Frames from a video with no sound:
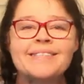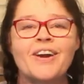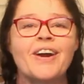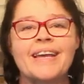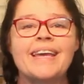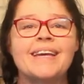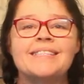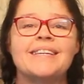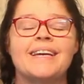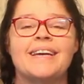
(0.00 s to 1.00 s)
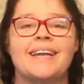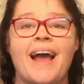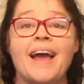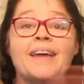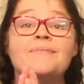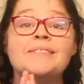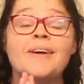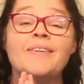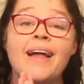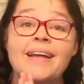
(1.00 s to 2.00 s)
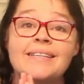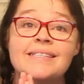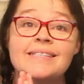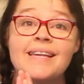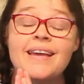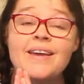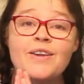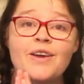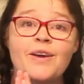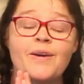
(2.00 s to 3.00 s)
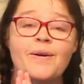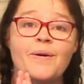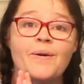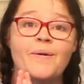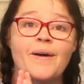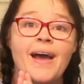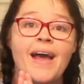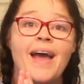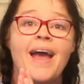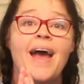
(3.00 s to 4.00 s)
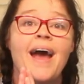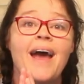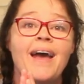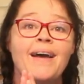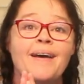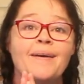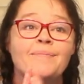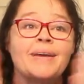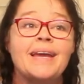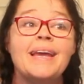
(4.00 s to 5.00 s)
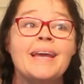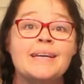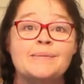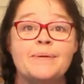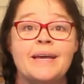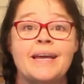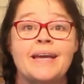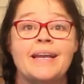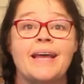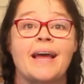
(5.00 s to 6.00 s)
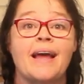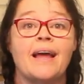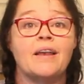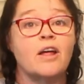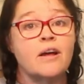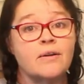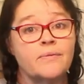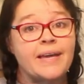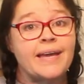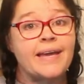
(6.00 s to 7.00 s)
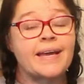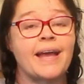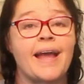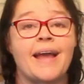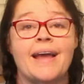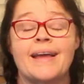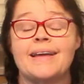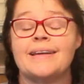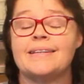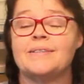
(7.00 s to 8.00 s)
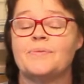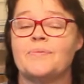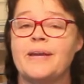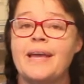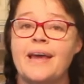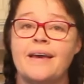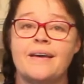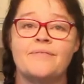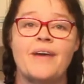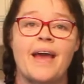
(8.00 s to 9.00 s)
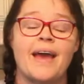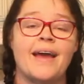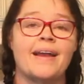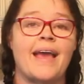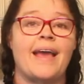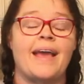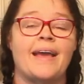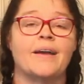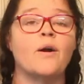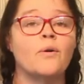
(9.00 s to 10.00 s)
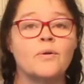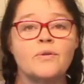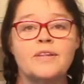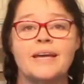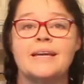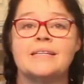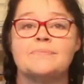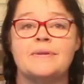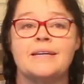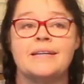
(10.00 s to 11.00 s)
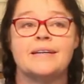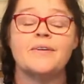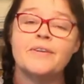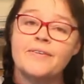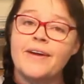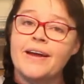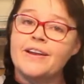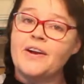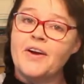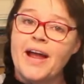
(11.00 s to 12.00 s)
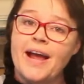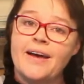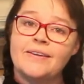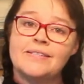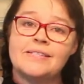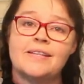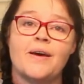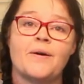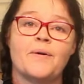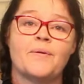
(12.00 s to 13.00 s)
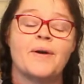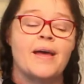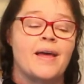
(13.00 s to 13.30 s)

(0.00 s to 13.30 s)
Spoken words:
our kitchen. I am so glad to see you. It has been a long week and we have had a cold that has been going around in our house, so